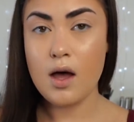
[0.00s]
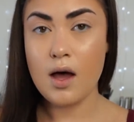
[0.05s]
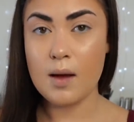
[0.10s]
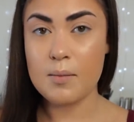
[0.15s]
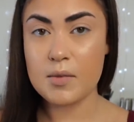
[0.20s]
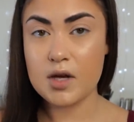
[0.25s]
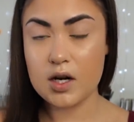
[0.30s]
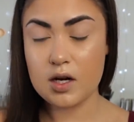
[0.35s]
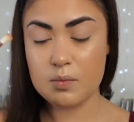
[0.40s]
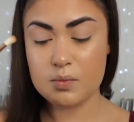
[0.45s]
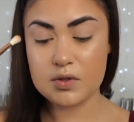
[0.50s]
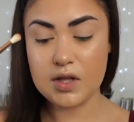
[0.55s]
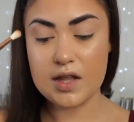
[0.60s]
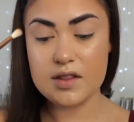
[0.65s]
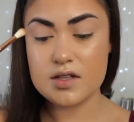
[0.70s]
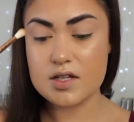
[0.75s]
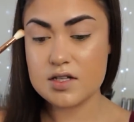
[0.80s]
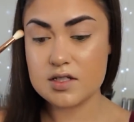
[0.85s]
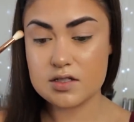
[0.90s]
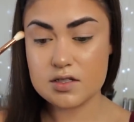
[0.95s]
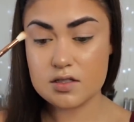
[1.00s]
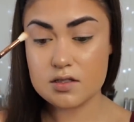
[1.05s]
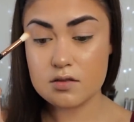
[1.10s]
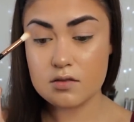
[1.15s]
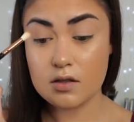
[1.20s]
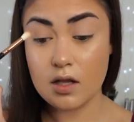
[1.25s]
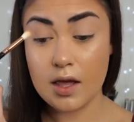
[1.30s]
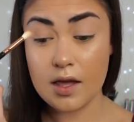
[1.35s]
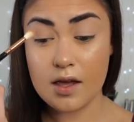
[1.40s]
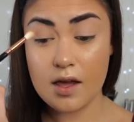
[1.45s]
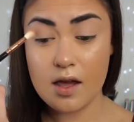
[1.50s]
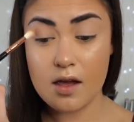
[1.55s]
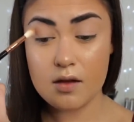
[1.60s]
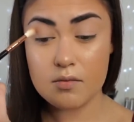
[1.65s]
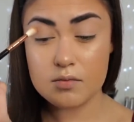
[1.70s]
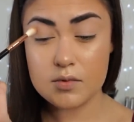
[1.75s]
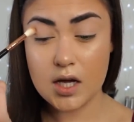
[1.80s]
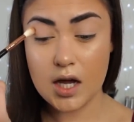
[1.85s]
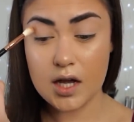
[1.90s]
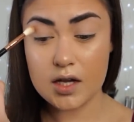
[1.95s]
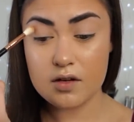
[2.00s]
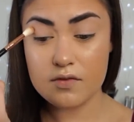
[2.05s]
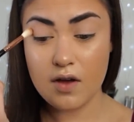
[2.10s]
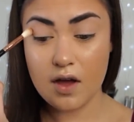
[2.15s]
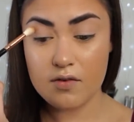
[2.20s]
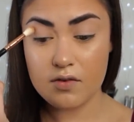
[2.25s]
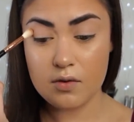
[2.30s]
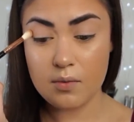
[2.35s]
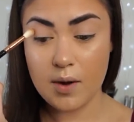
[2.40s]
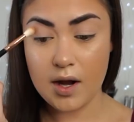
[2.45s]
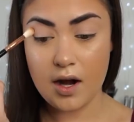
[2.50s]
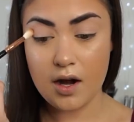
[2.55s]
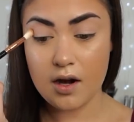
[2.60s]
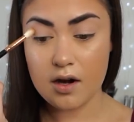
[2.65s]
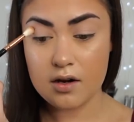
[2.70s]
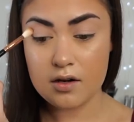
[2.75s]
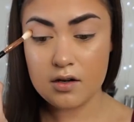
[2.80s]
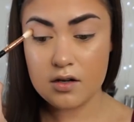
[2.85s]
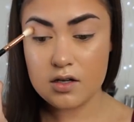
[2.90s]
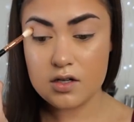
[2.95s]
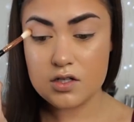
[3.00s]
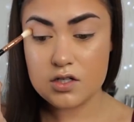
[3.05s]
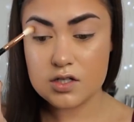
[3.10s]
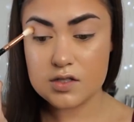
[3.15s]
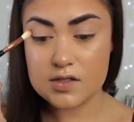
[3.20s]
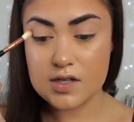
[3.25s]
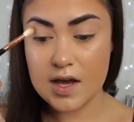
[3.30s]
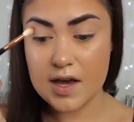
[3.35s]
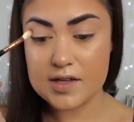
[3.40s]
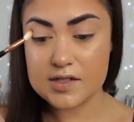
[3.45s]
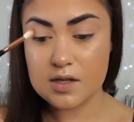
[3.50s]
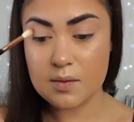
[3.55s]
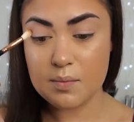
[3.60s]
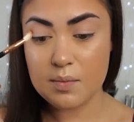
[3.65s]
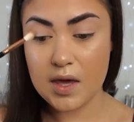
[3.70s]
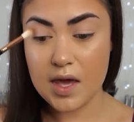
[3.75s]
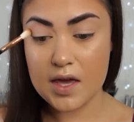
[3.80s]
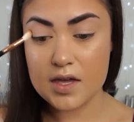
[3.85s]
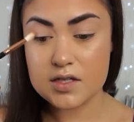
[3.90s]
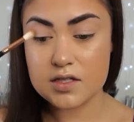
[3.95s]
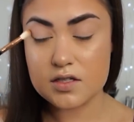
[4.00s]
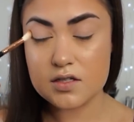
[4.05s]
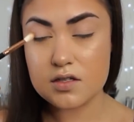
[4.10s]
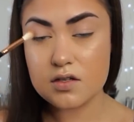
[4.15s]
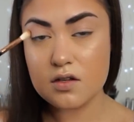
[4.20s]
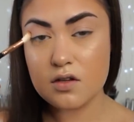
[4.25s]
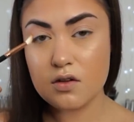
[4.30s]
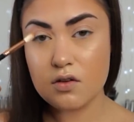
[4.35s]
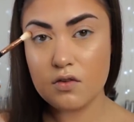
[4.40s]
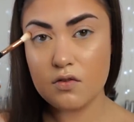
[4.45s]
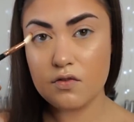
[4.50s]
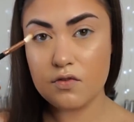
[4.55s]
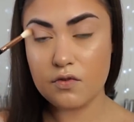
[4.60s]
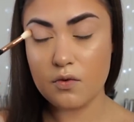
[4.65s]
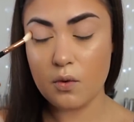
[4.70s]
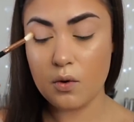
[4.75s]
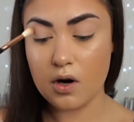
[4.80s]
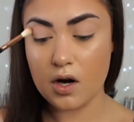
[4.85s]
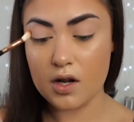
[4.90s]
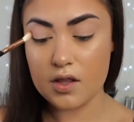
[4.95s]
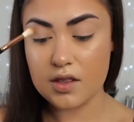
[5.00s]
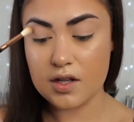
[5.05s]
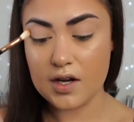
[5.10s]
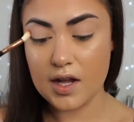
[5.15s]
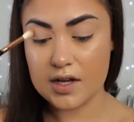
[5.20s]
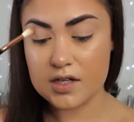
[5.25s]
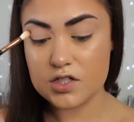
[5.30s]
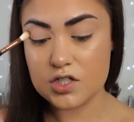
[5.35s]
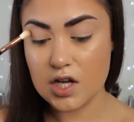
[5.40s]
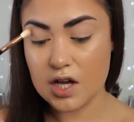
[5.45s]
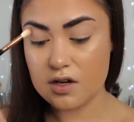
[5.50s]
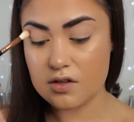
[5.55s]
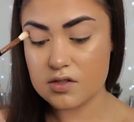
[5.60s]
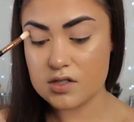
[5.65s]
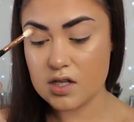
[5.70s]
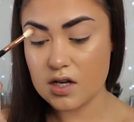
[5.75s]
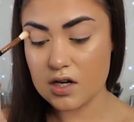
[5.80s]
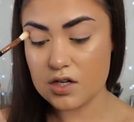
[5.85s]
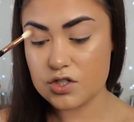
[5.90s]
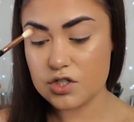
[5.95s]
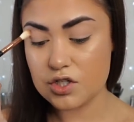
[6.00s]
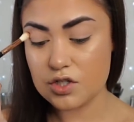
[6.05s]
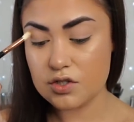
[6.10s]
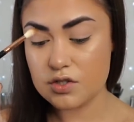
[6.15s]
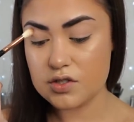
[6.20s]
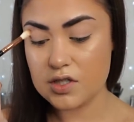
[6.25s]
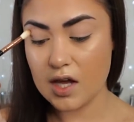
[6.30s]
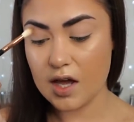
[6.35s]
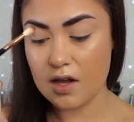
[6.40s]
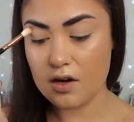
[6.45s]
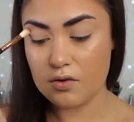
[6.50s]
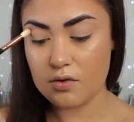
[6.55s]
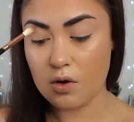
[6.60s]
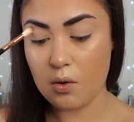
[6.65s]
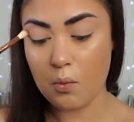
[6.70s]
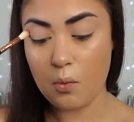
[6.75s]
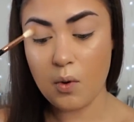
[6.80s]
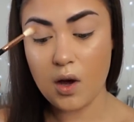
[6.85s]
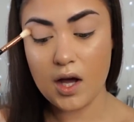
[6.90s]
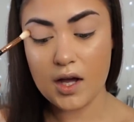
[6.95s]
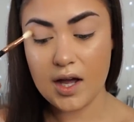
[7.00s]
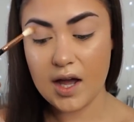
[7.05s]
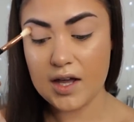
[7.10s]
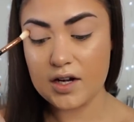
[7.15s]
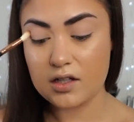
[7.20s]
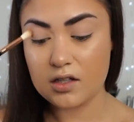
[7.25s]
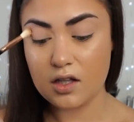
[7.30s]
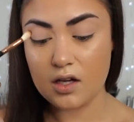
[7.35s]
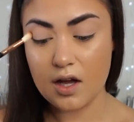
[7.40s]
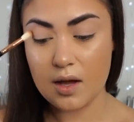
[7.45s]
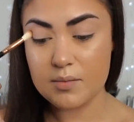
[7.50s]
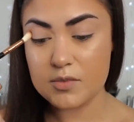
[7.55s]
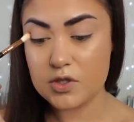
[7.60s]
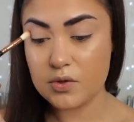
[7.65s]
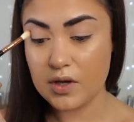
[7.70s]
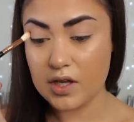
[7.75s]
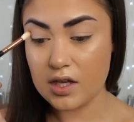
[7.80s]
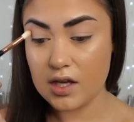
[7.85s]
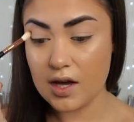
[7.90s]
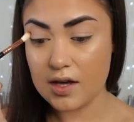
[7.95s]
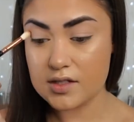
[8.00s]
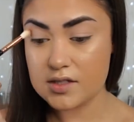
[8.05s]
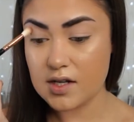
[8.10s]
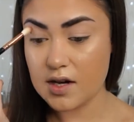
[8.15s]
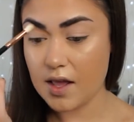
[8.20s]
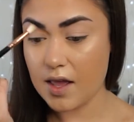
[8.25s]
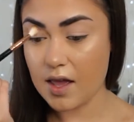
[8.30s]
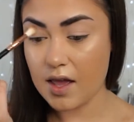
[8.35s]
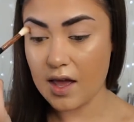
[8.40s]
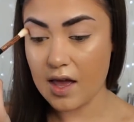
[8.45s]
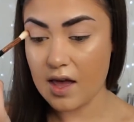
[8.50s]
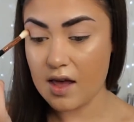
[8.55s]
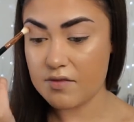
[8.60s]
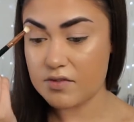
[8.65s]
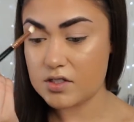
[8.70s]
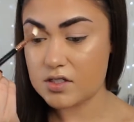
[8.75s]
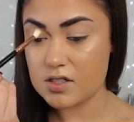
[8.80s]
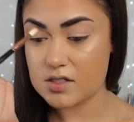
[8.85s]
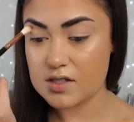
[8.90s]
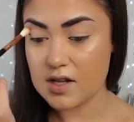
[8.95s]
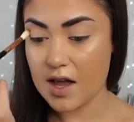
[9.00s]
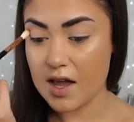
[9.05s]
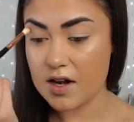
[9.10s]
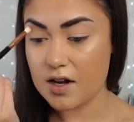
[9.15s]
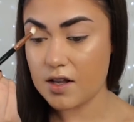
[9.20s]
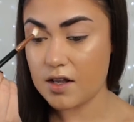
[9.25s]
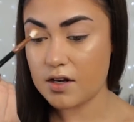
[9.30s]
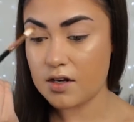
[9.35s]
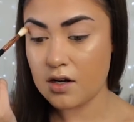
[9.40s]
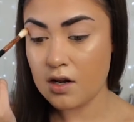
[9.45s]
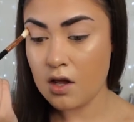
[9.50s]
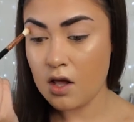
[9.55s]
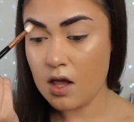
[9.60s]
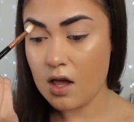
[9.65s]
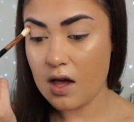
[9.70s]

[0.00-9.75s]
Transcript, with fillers: I'm gonna blend this like kind of everywhere just as a base for the next shadows that I choose. I don't know what kind of look I'm doing yet today. I haven't decided.